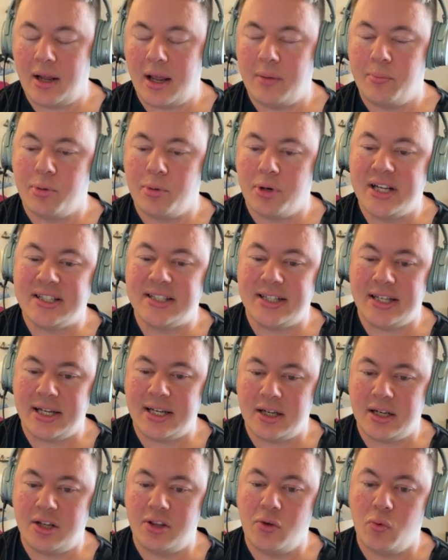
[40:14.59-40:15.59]
and
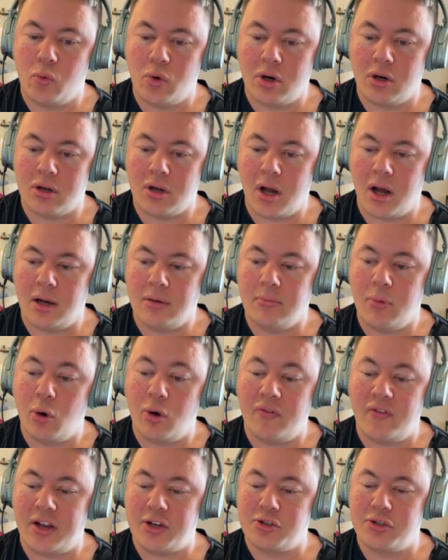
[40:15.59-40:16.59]
preceded the work on
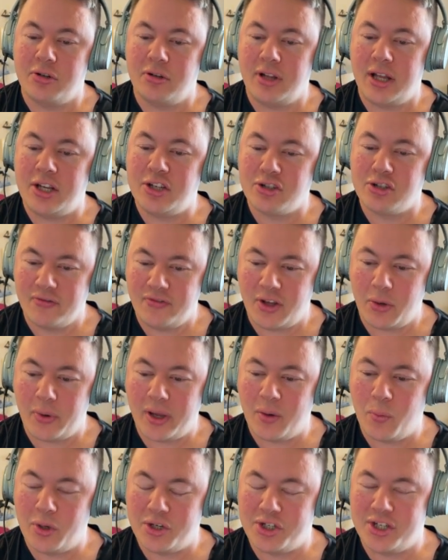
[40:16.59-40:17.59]
motivational
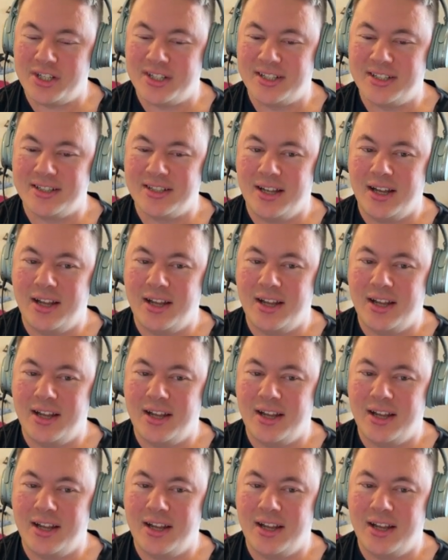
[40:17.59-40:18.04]
interviewing, which is,